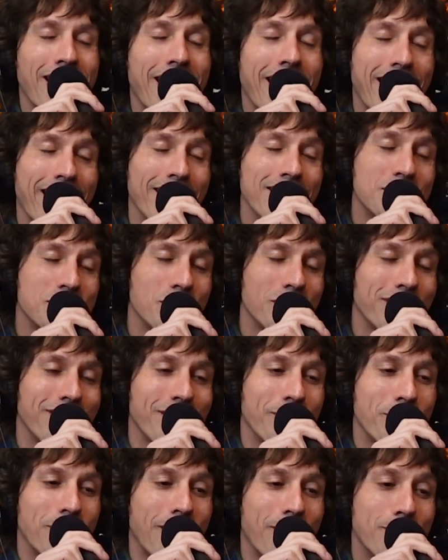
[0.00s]
I answered
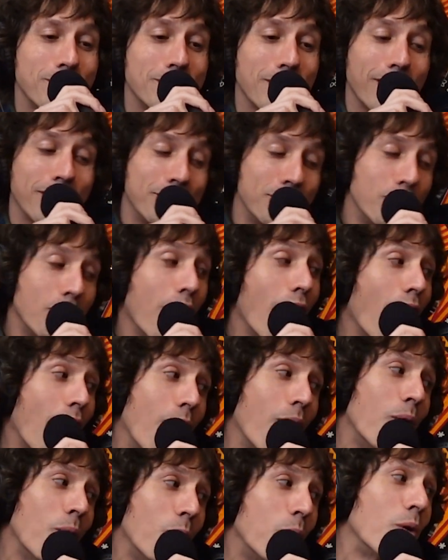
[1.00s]
him and I was like,
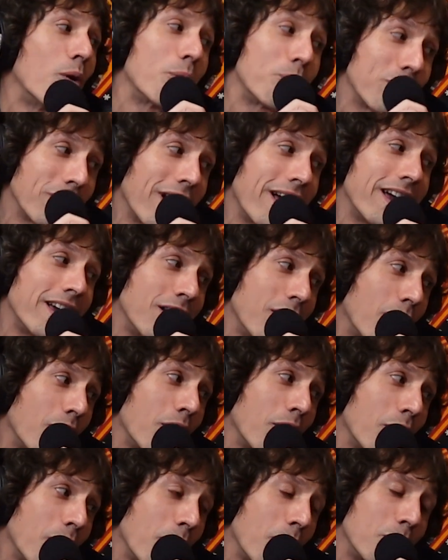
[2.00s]
"No, we're playing
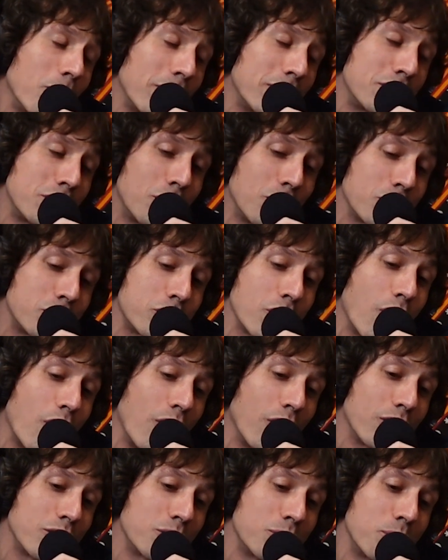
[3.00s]
our original
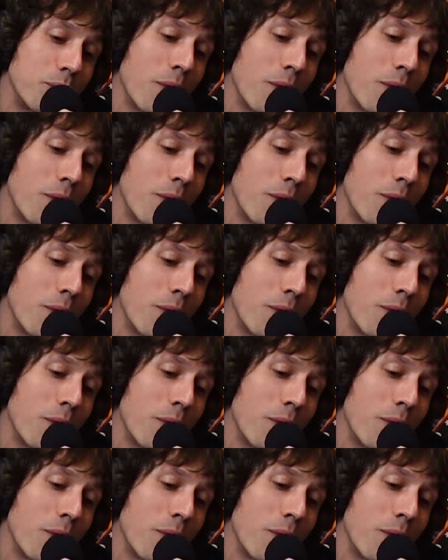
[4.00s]
songs